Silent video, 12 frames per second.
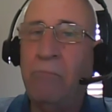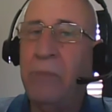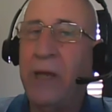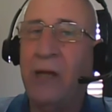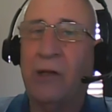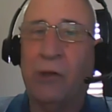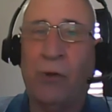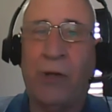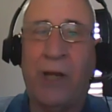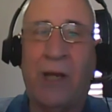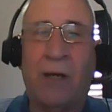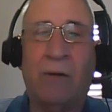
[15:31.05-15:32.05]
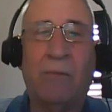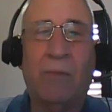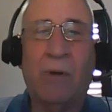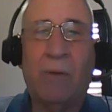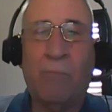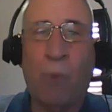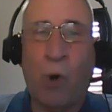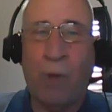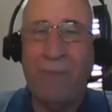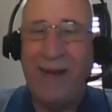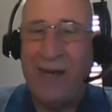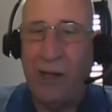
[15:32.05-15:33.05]
including more
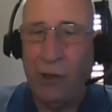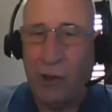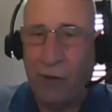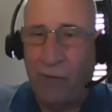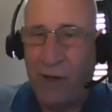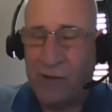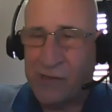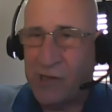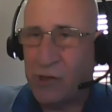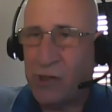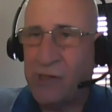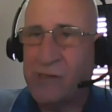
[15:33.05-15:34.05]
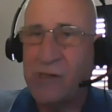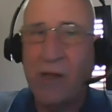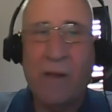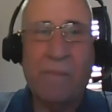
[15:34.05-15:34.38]
menial careers such as